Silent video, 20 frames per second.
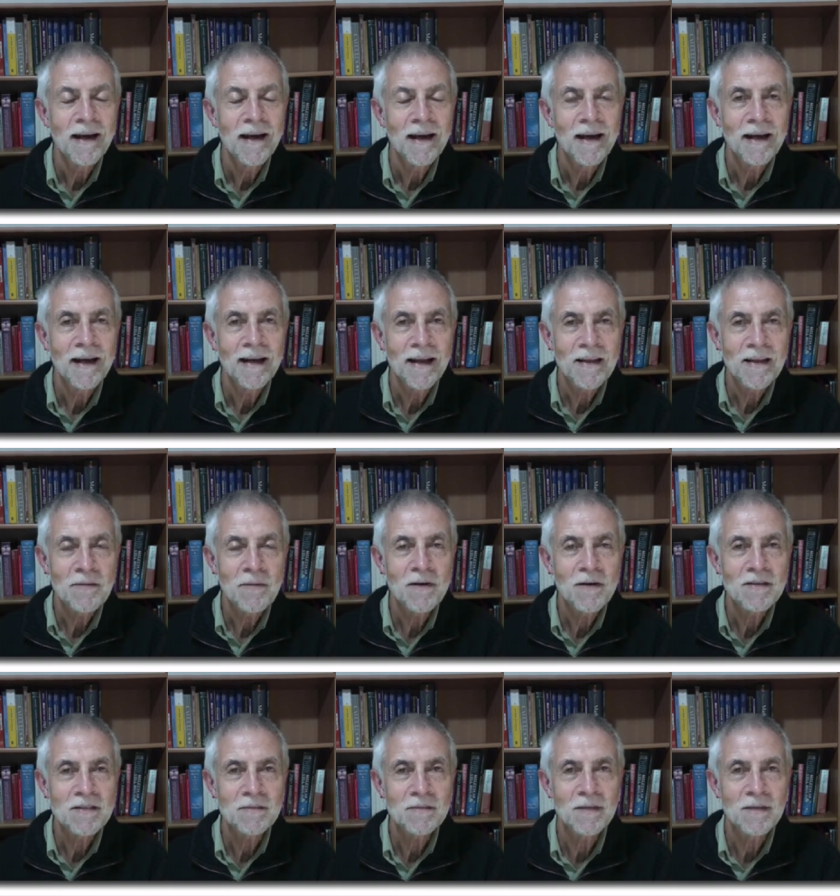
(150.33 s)
Another
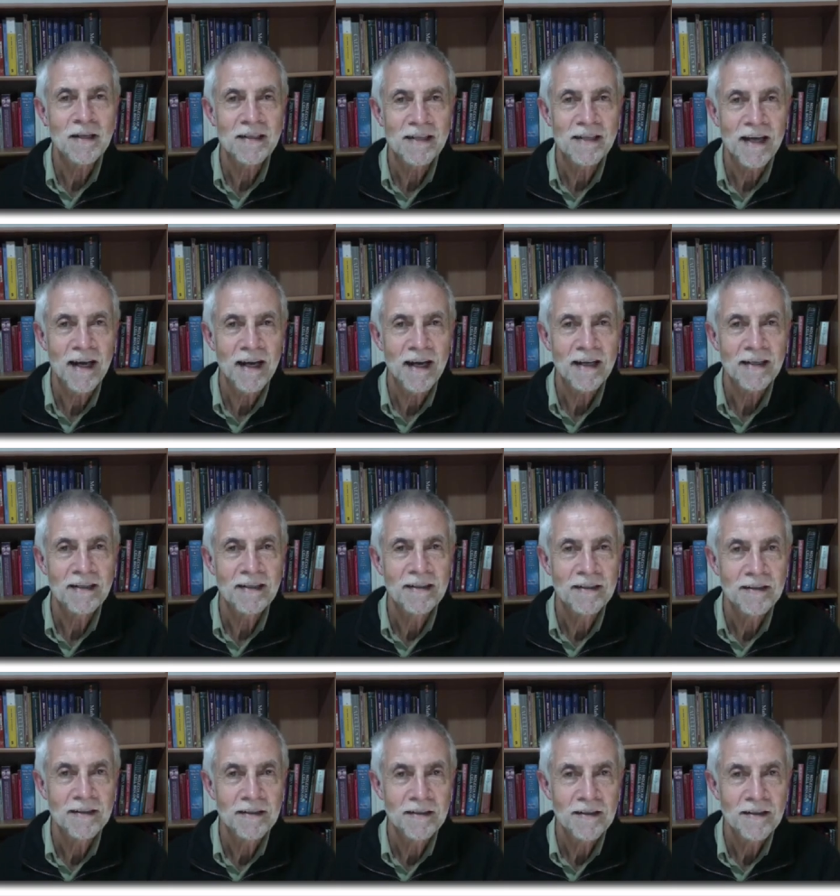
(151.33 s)
possible attack
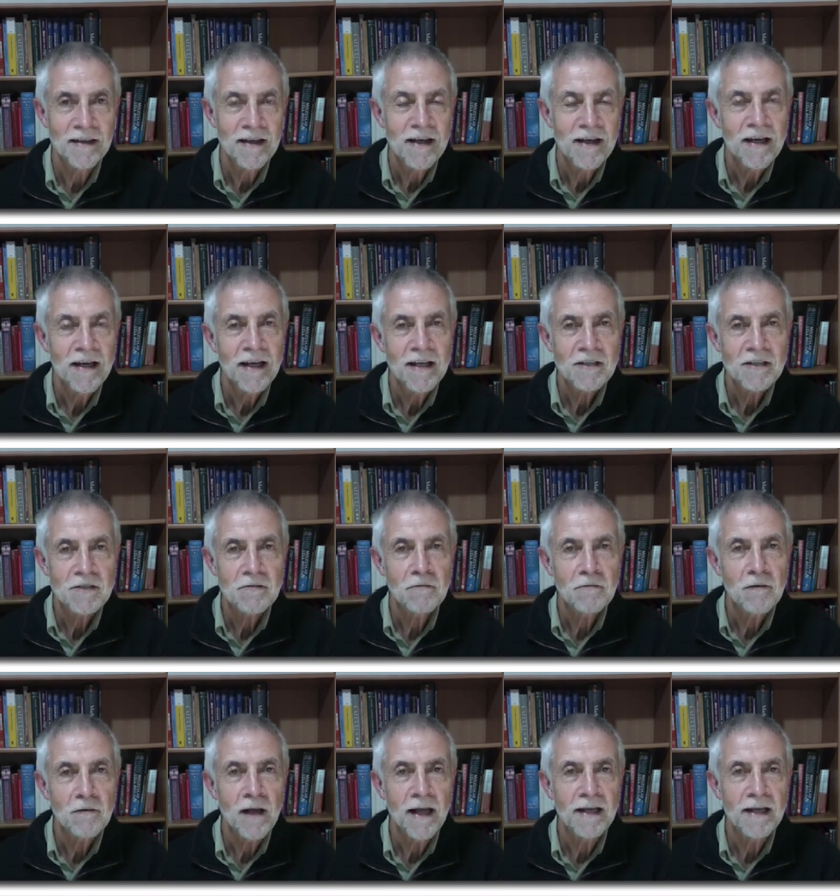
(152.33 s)
is to
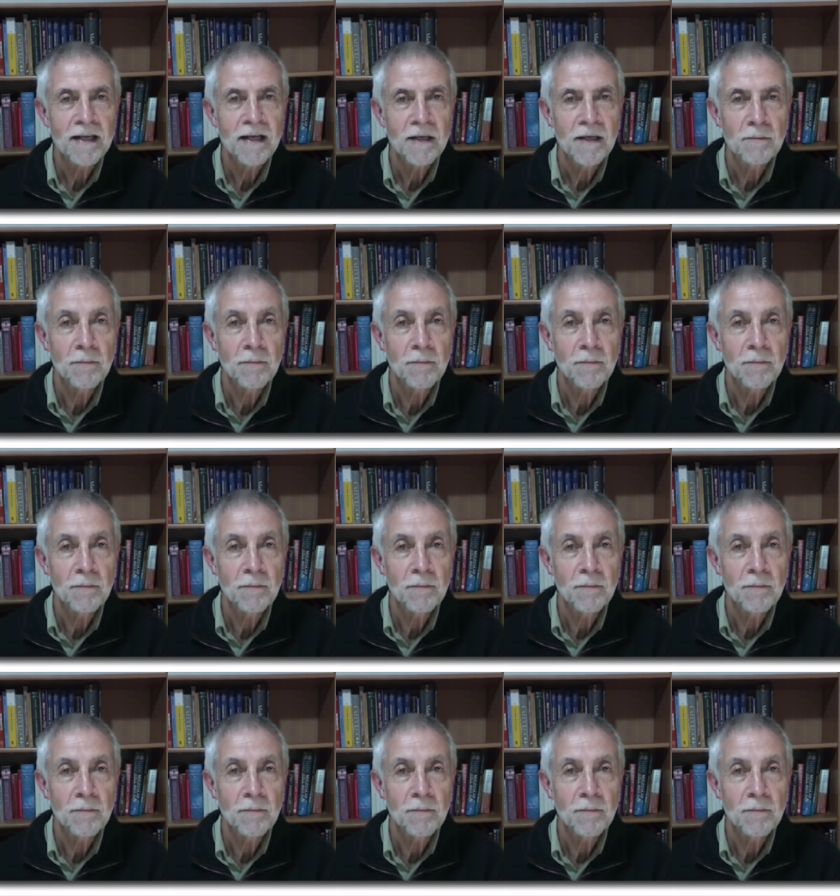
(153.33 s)
flood